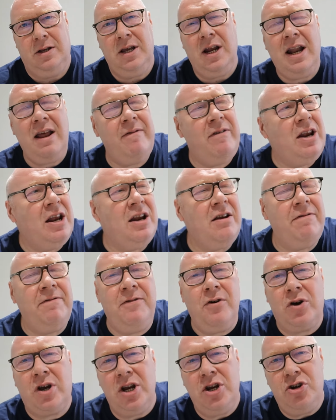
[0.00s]
You're living in a
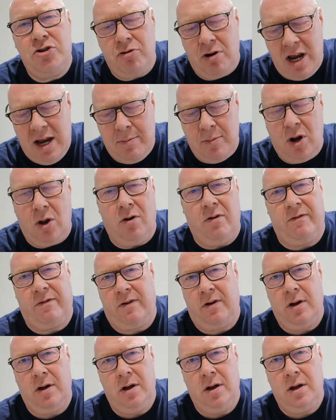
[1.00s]
fucking dream,
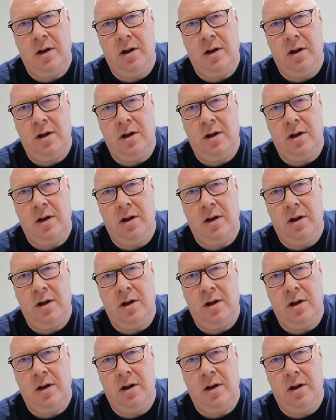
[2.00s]
love.